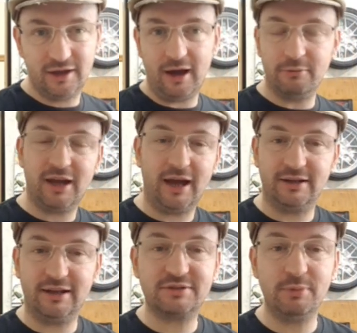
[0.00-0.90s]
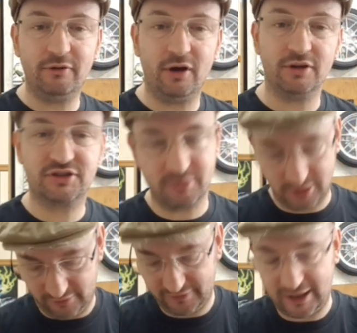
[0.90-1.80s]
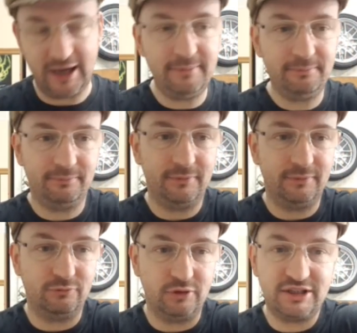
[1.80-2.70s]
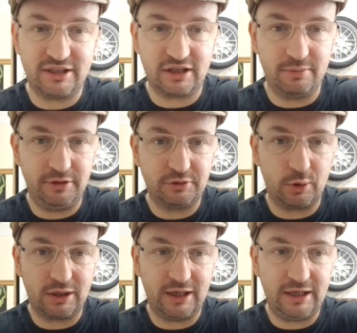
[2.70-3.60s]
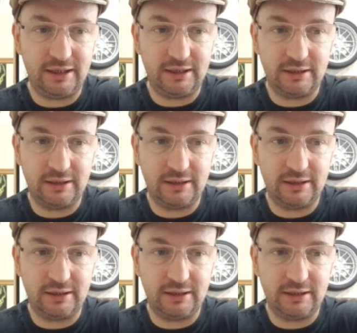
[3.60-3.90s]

Okay, let's move on to another game. Reset the computer quickly.